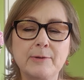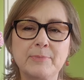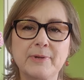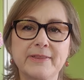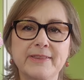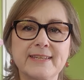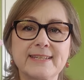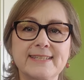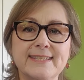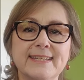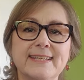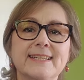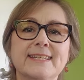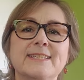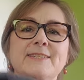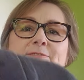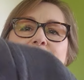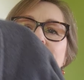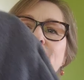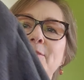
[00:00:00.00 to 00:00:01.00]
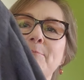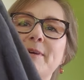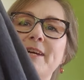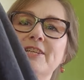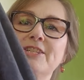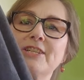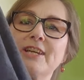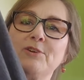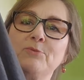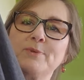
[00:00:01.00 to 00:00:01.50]
But this is very
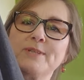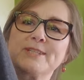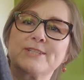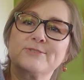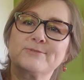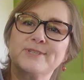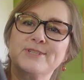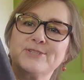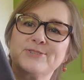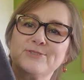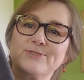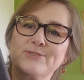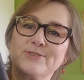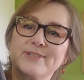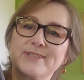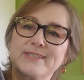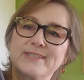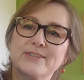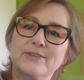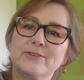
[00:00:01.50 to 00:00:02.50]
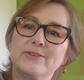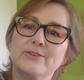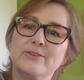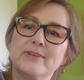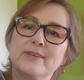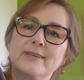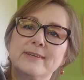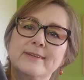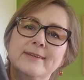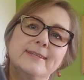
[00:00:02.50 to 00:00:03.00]
much a wintry shirt,
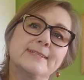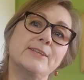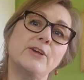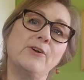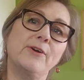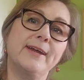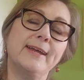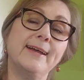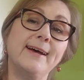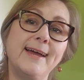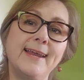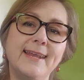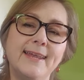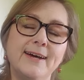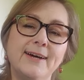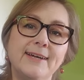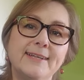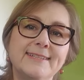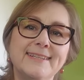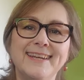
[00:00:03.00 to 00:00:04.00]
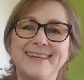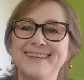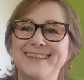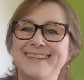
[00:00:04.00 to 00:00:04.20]
so sorry, I lied.